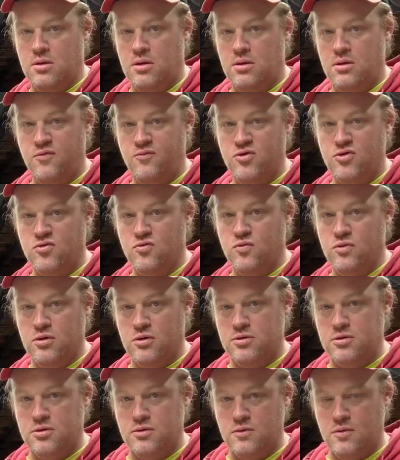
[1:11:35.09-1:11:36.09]
I don't know if Mr.
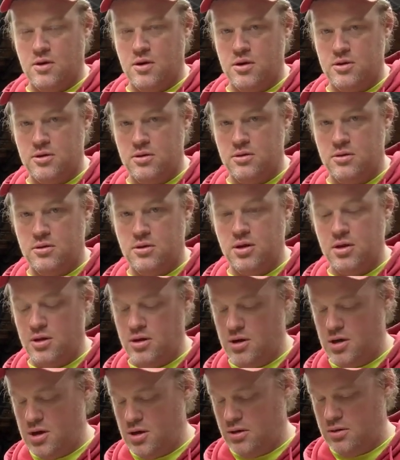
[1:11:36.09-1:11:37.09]
Wilson's watching.
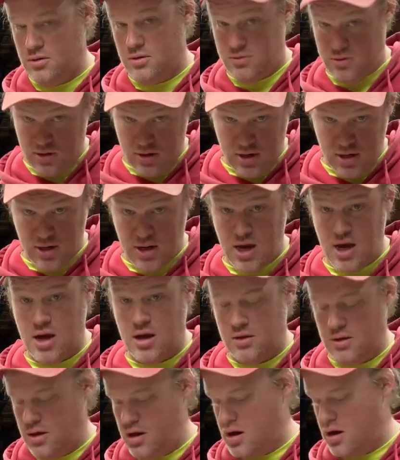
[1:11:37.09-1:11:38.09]
Elite Angler. All right,
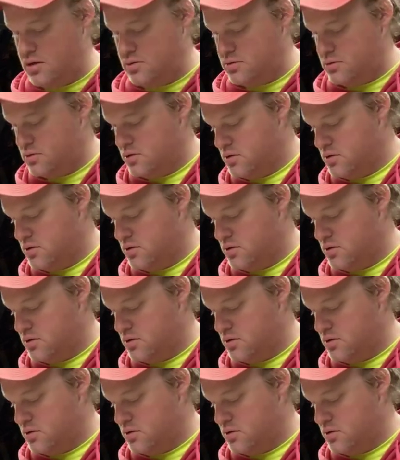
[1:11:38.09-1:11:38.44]
hat, yeah.